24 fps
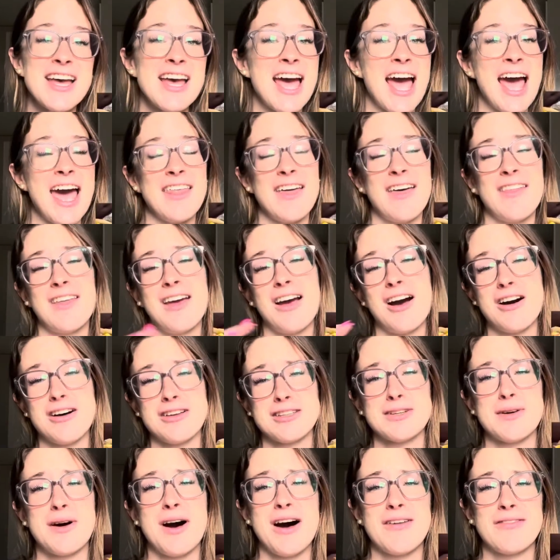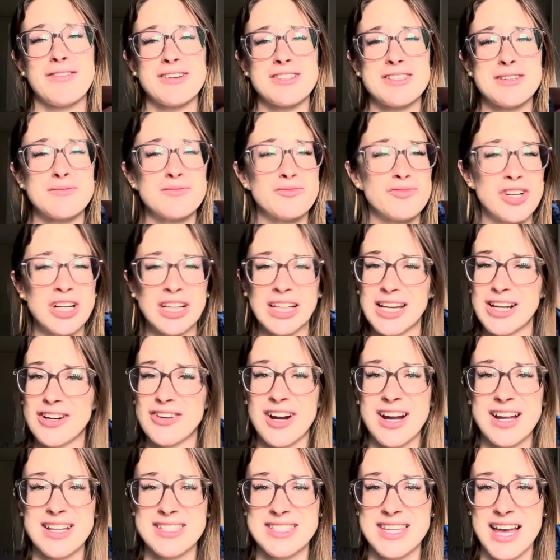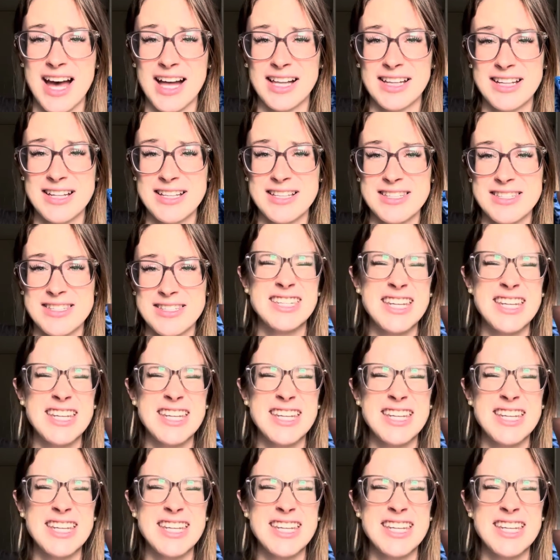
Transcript: And then they also offered some really great salads.